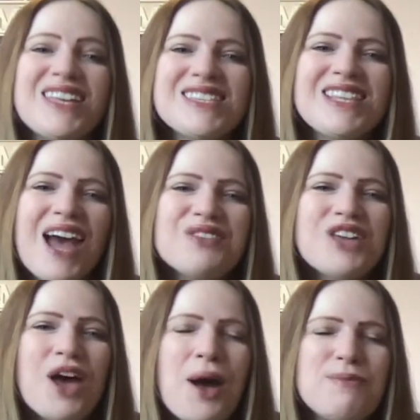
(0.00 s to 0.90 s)
is now
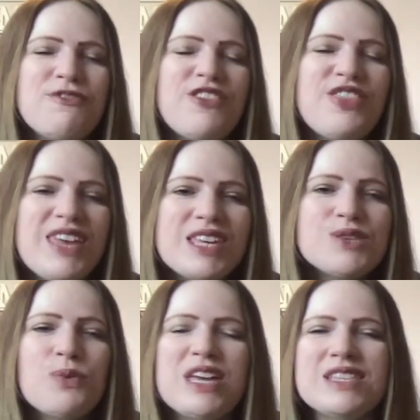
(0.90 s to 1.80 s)
time for
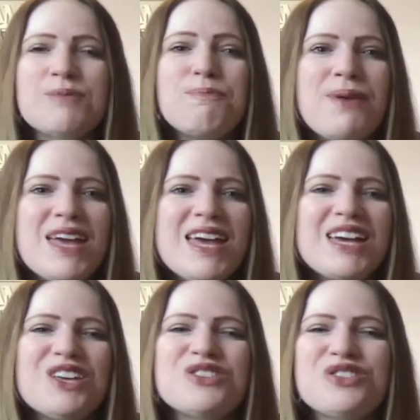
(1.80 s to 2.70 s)
this week's
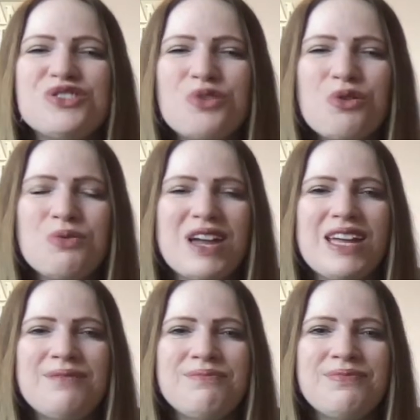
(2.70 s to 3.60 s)
big
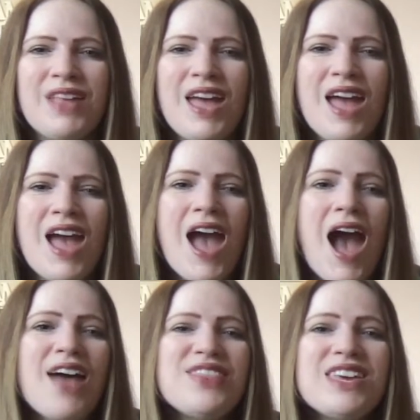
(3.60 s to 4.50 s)
story.
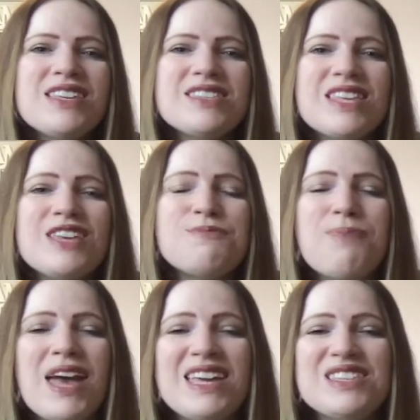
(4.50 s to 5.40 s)
And this is
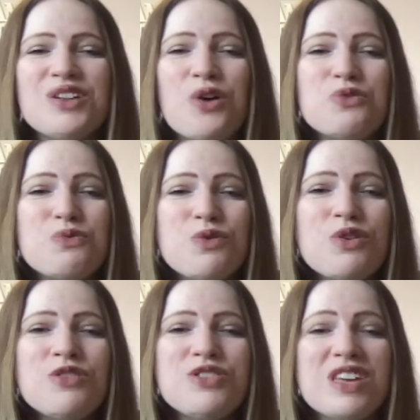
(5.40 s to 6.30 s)
based on
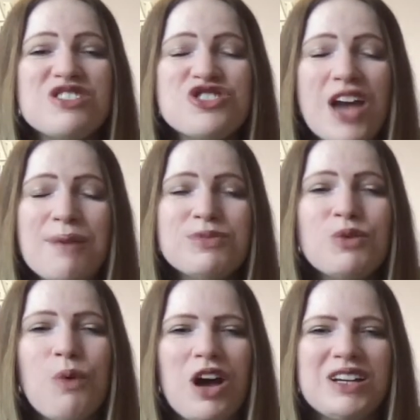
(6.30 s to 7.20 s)
Ruth chapter
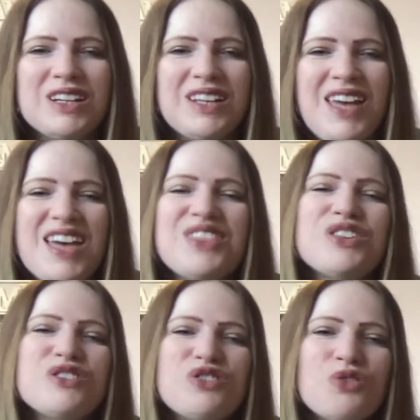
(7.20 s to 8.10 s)
1, the
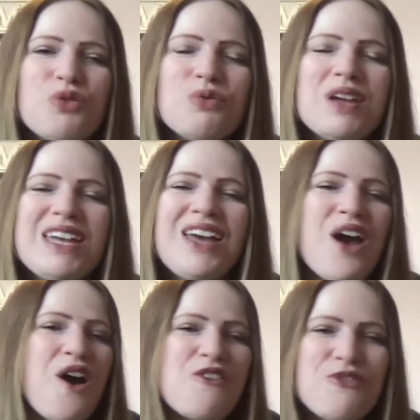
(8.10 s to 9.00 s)
story
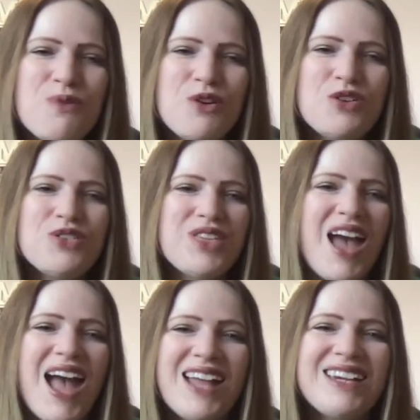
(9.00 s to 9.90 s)
of Ruth
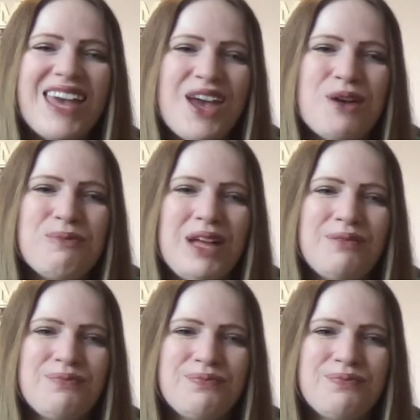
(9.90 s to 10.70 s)
and Naomi.